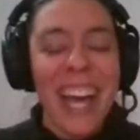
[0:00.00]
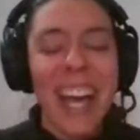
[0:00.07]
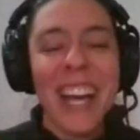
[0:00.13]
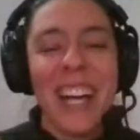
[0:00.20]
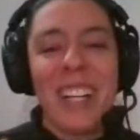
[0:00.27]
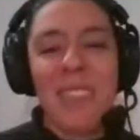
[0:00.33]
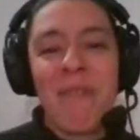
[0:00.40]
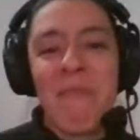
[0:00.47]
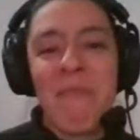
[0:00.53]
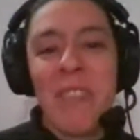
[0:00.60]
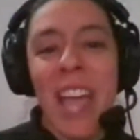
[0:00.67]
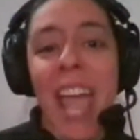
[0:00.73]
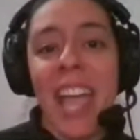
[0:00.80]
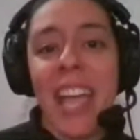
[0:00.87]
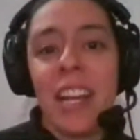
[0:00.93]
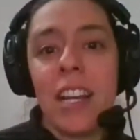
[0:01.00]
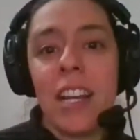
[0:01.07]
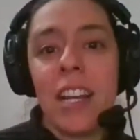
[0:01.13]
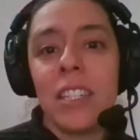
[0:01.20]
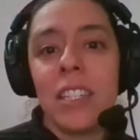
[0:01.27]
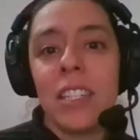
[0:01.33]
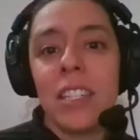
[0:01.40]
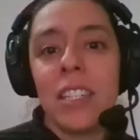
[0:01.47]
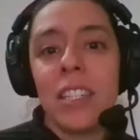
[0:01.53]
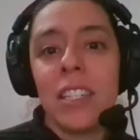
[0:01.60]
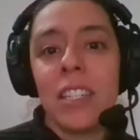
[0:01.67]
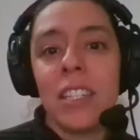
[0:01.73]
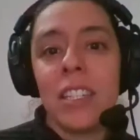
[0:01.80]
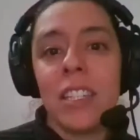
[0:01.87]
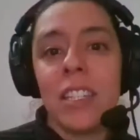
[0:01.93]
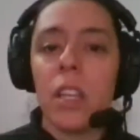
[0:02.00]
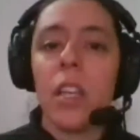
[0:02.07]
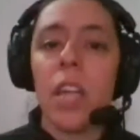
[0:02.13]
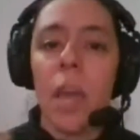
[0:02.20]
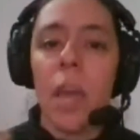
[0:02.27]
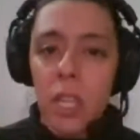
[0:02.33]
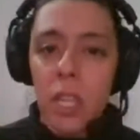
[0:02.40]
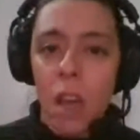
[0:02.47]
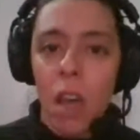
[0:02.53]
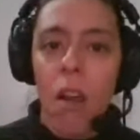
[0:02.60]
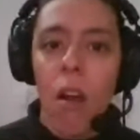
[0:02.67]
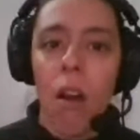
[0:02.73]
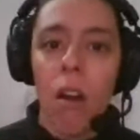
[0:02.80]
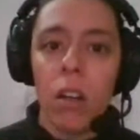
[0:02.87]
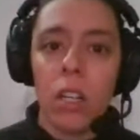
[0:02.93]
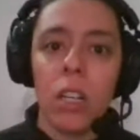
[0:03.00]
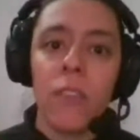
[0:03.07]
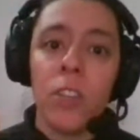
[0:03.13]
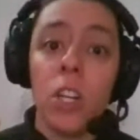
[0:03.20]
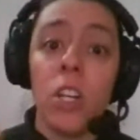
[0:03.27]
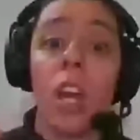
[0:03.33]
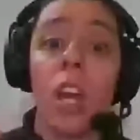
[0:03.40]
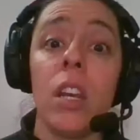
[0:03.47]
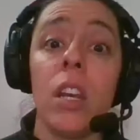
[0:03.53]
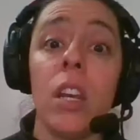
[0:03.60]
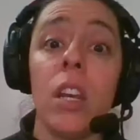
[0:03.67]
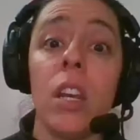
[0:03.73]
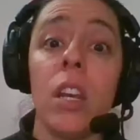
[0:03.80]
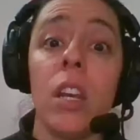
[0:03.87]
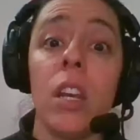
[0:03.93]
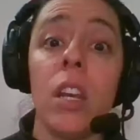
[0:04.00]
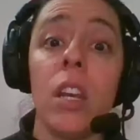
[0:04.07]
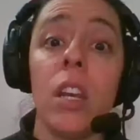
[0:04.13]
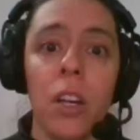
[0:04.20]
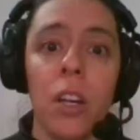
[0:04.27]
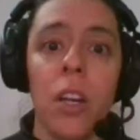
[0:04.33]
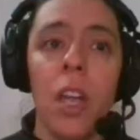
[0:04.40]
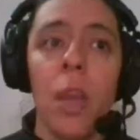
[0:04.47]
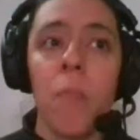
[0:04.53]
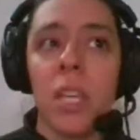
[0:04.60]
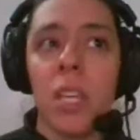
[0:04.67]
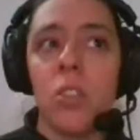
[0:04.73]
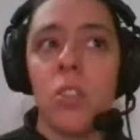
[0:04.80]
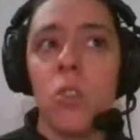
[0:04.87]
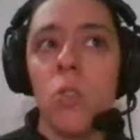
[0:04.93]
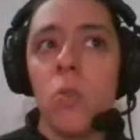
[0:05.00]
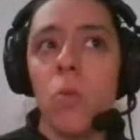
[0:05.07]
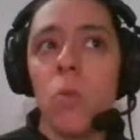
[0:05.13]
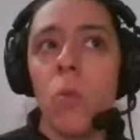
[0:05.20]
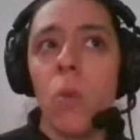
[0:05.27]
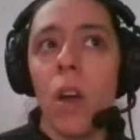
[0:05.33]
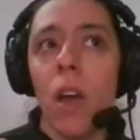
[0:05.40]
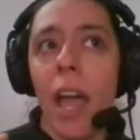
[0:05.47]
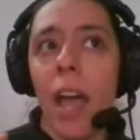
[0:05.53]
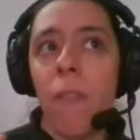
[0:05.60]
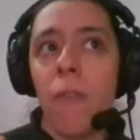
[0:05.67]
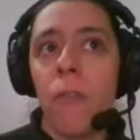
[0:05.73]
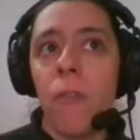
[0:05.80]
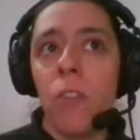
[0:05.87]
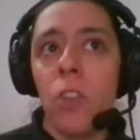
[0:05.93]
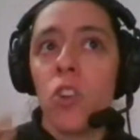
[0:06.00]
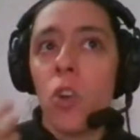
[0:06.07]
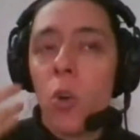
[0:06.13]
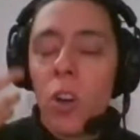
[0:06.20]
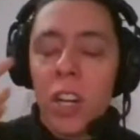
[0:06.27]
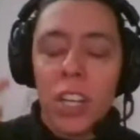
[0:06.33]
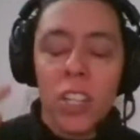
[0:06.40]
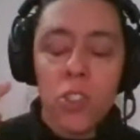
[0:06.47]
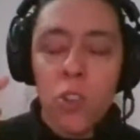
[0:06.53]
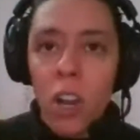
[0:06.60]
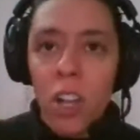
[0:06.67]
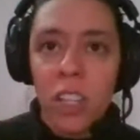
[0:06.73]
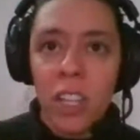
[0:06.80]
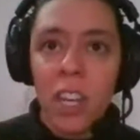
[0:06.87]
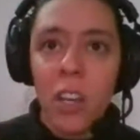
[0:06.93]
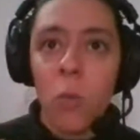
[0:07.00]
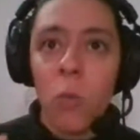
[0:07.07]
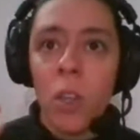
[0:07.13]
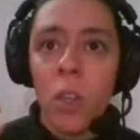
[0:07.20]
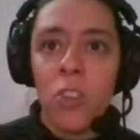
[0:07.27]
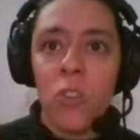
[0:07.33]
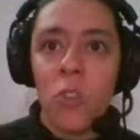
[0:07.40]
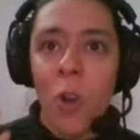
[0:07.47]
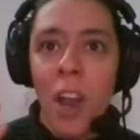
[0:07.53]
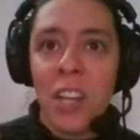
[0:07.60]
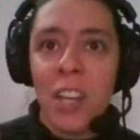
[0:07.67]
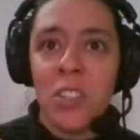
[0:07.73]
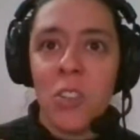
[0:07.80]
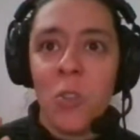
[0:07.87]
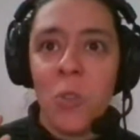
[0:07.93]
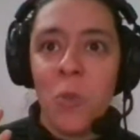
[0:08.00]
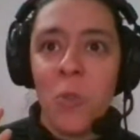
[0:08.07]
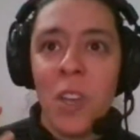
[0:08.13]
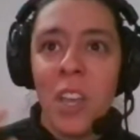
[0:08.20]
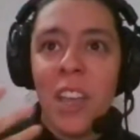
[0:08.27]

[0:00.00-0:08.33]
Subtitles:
And so it can be a lot harder if you're not a native speaker because you're already struggling with trying to